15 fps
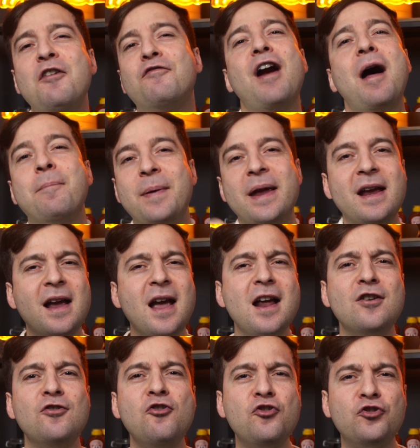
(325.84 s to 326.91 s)
wrapping
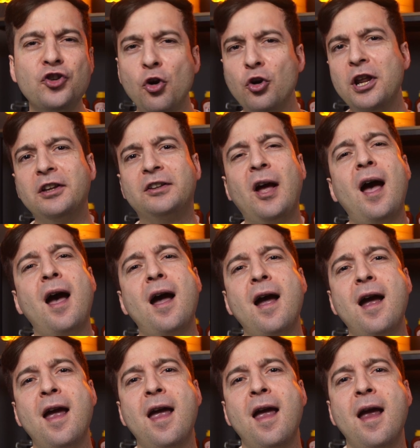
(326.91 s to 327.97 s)
and rolling
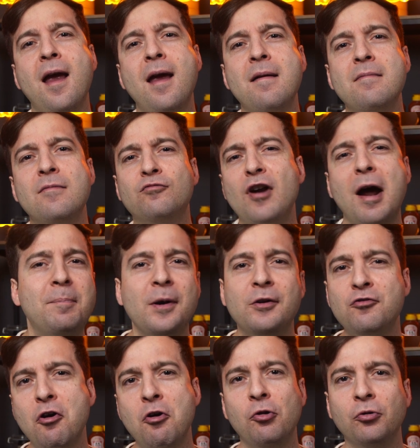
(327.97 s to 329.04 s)
time. Wrap and
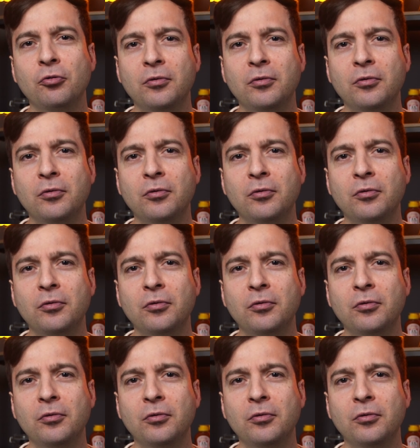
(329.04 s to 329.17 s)
roll.